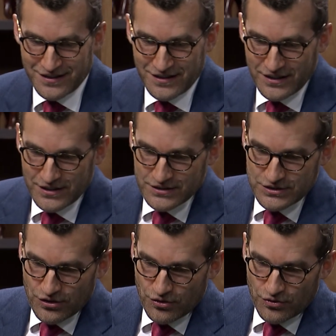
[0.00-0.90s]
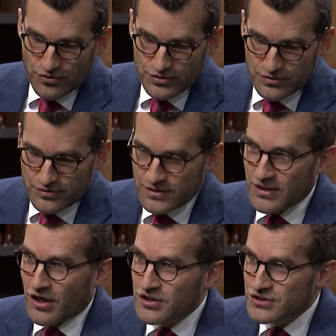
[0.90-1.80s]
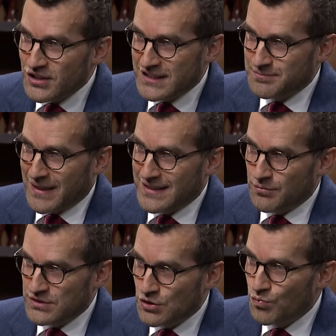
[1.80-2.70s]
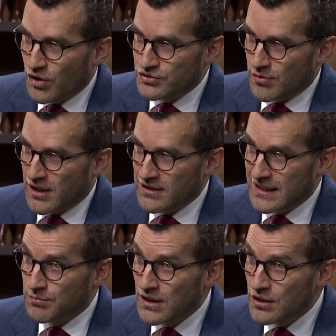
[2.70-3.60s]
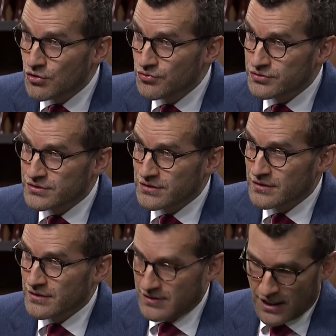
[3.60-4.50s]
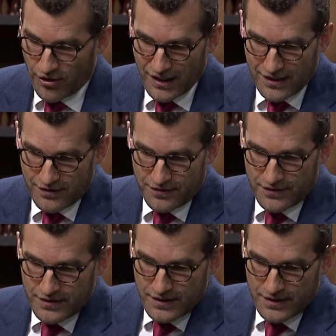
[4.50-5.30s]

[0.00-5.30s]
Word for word: Right. So God does not expect that we should work so hard that we lose our lose. health.